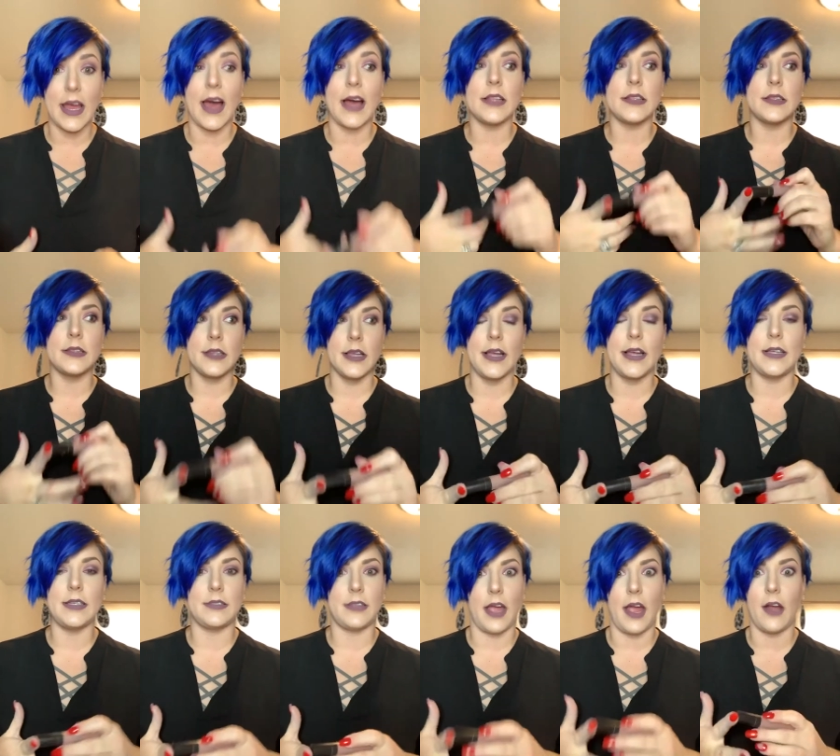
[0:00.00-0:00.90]
at
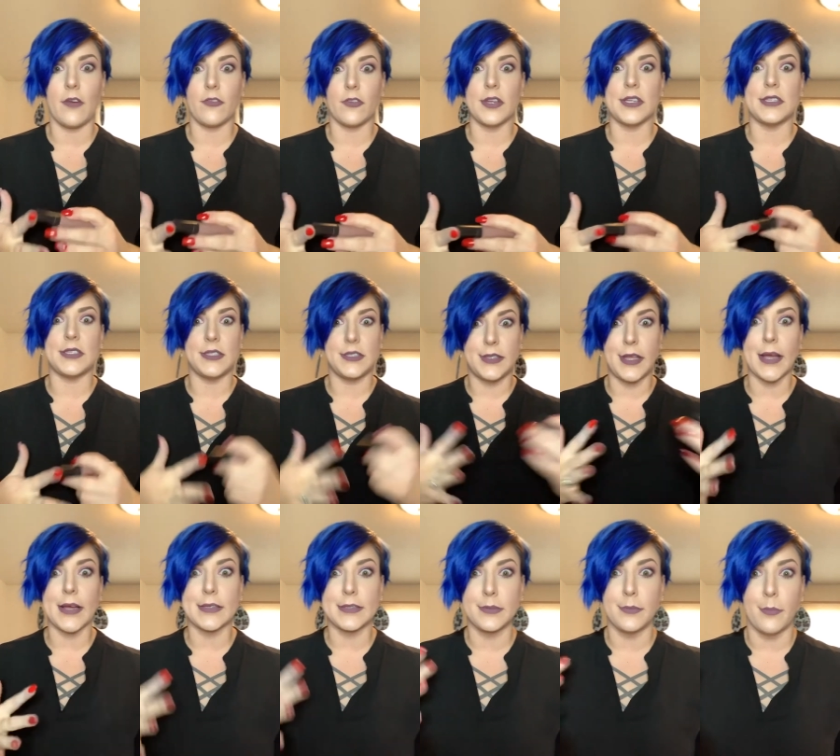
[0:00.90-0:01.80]
least every
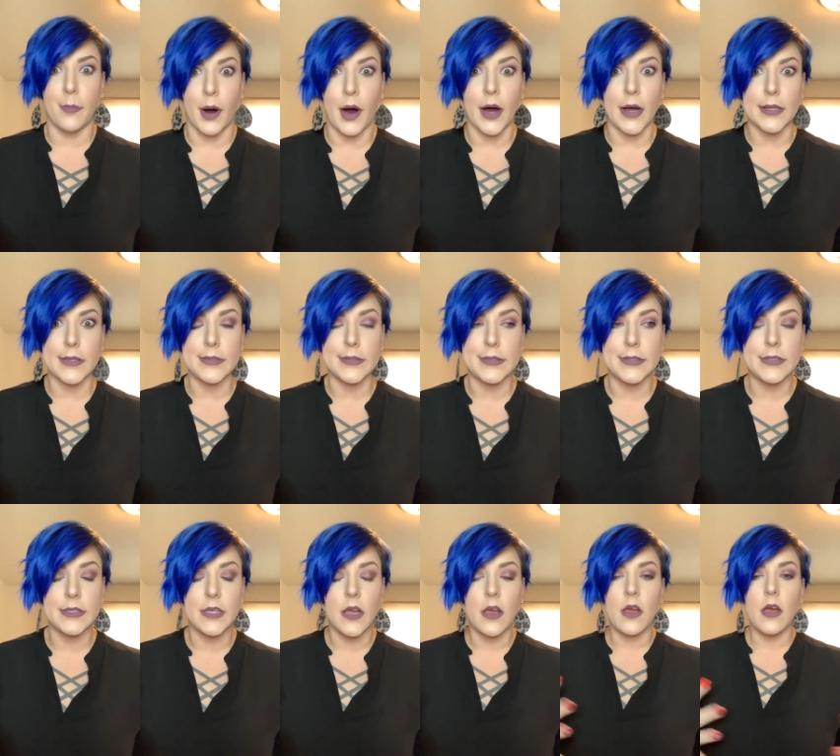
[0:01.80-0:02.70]
six months